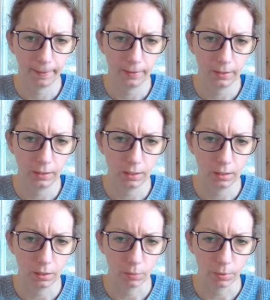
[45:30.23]

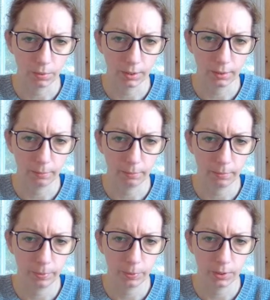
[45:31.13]
we were gonna
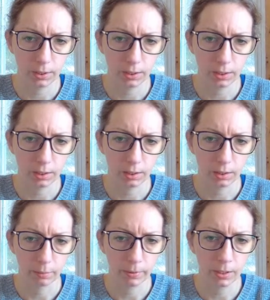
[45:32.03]
put the
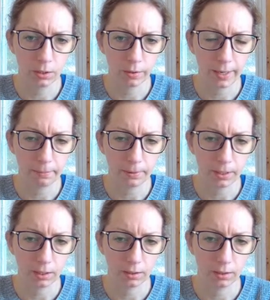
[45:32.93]
P-trap
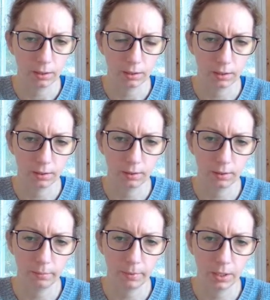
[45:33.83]
and
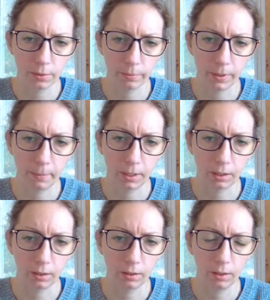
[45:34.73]
the major
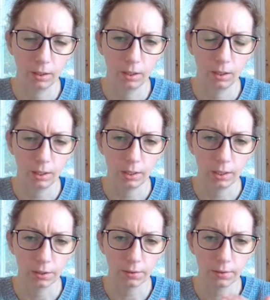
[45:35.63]
plumbing in
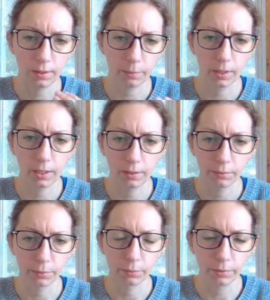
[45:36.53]
here so that we could have
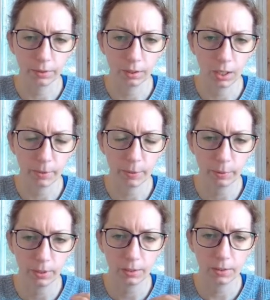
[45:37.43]
room for the garbage
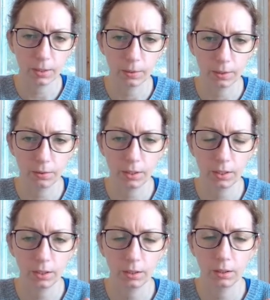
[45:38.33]
pullout. So under
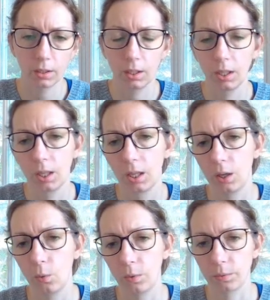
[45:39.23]
here
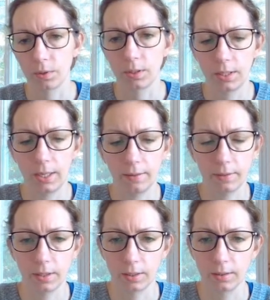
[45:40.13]
we will just have it
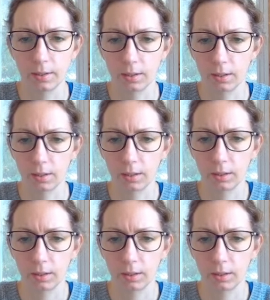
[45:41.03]
as a